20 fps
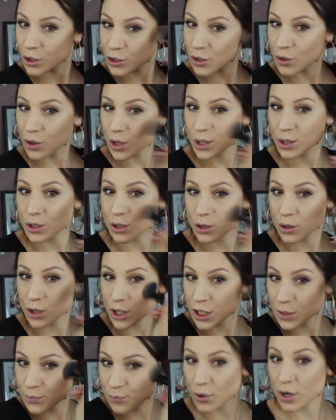So
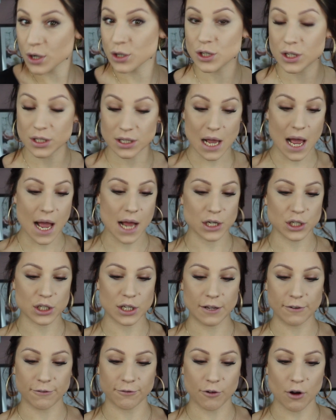these brushes are
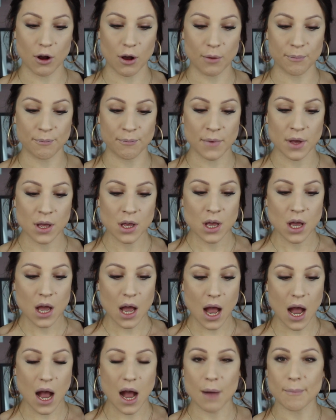actually from
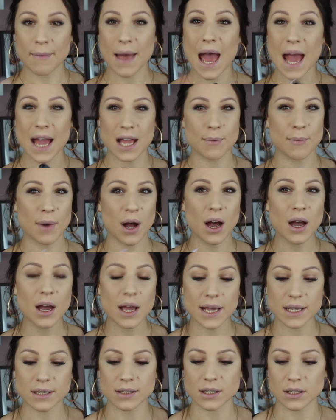Hamer.
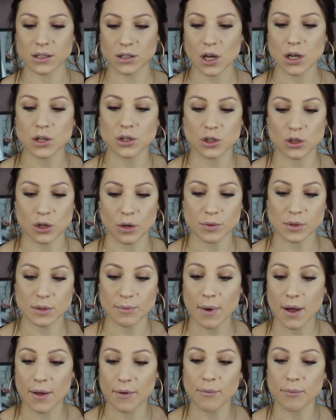It's a Dutch shop. So
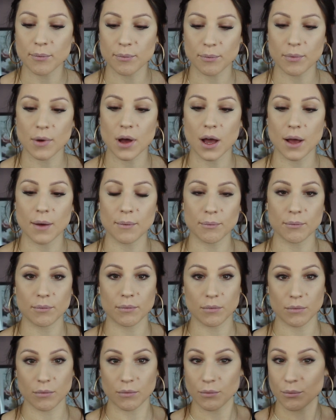my
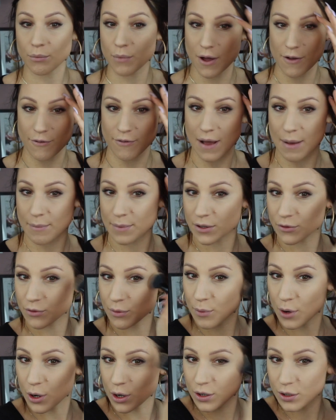family
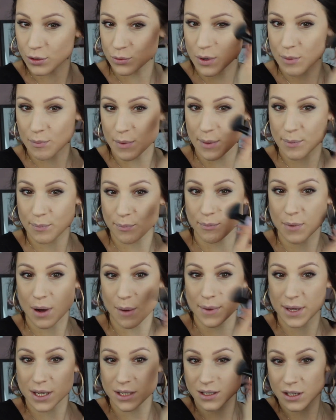from Holland, well my
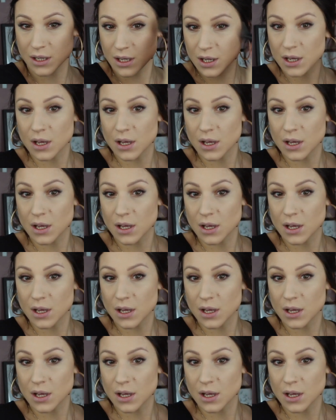mum is,